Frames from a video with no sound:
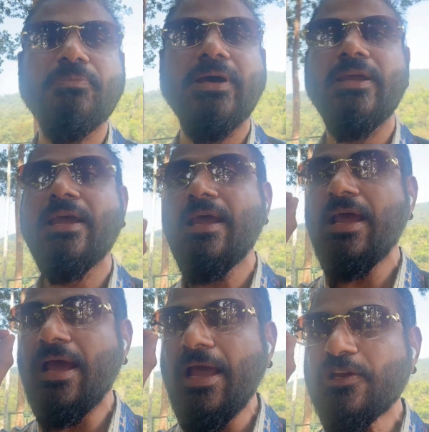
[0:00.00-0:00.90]
by
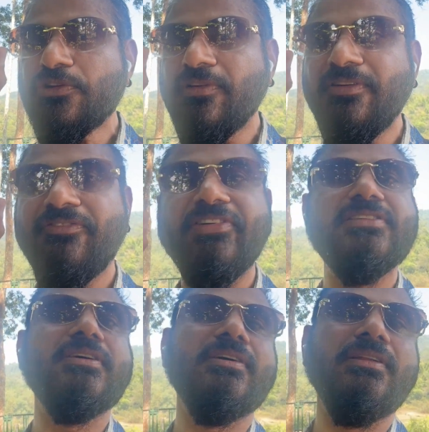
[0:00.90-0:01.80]
actual
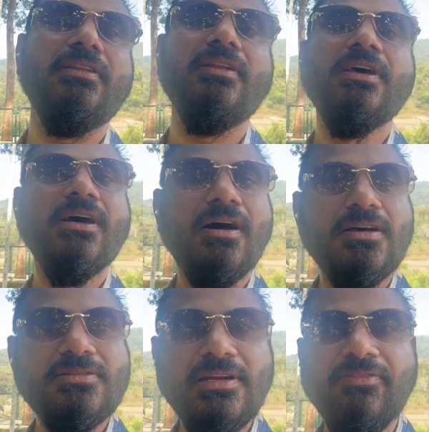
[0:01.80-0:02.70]
physical
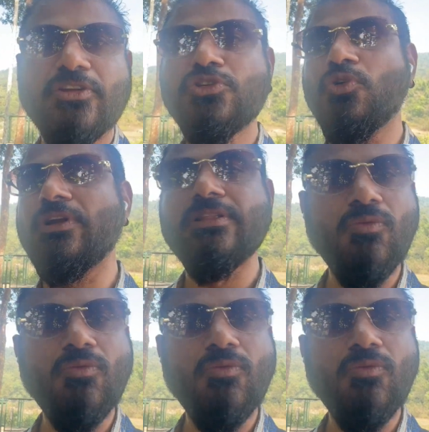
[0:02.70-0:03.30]
silver stored in the